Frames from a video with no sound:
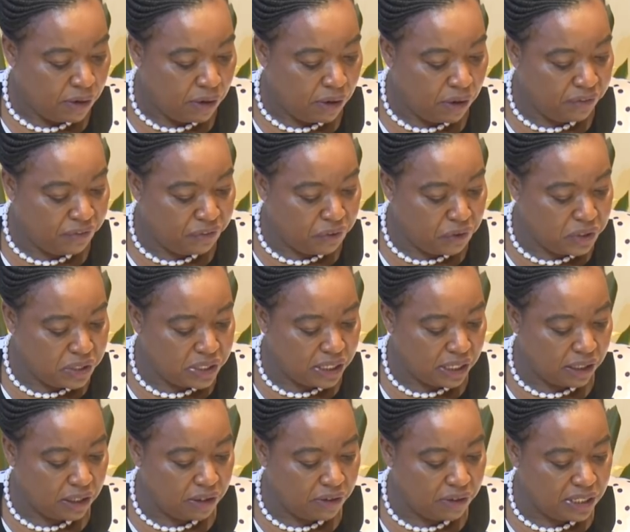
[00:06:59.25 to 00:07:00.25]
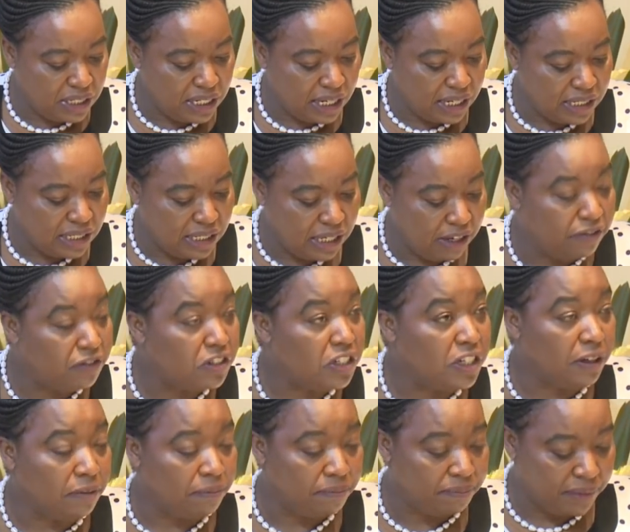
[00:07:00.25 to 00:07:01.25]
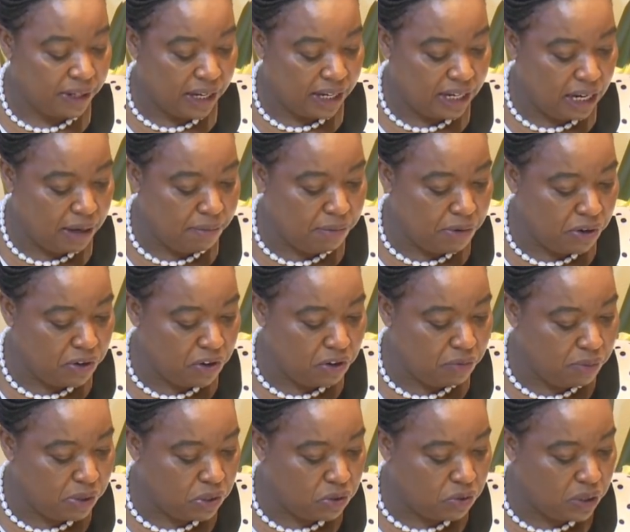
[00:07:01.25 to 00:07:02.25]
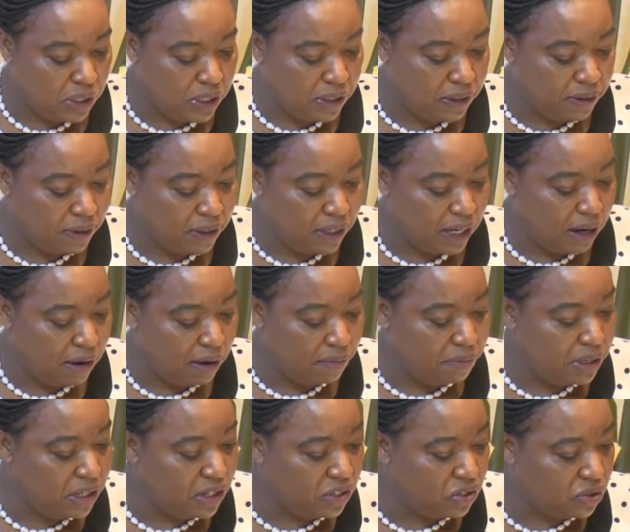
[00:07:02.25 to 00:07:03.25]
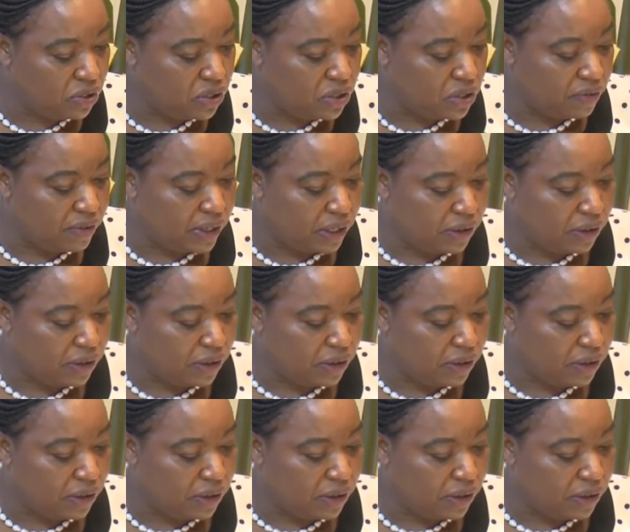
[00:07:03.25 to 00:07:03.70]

On food security and safety, an MOU between our ministries of